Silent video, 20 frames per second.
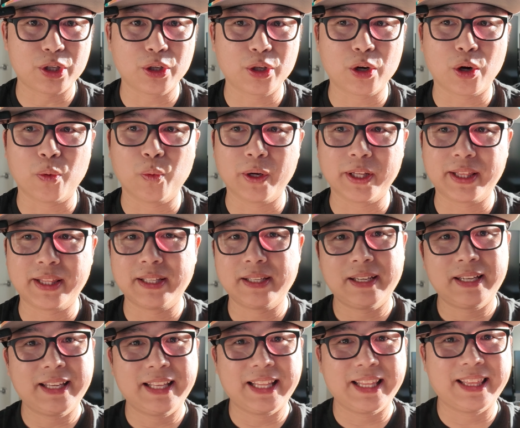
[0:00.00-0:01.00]
to go with
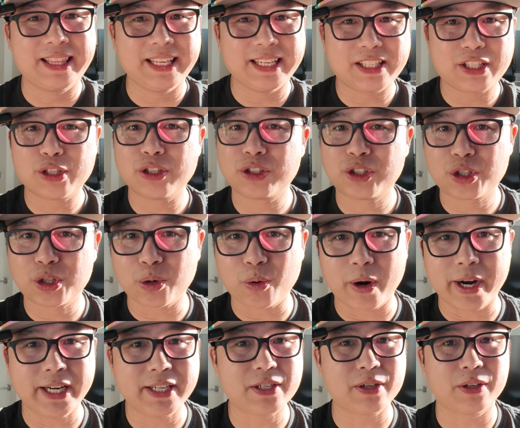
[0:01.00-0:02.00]
this
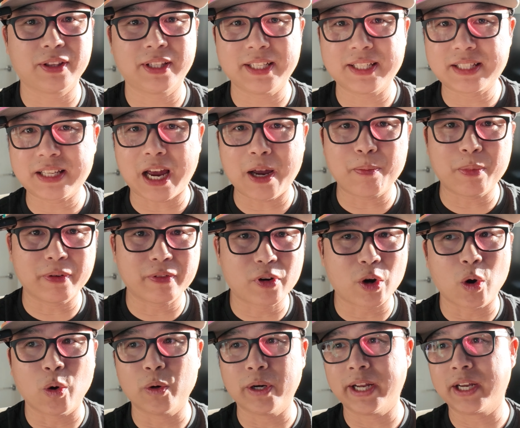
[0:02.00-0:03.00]
choice or this type of
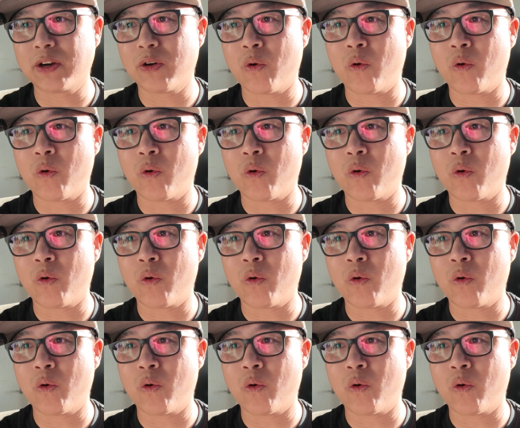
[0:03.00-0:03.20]
coding,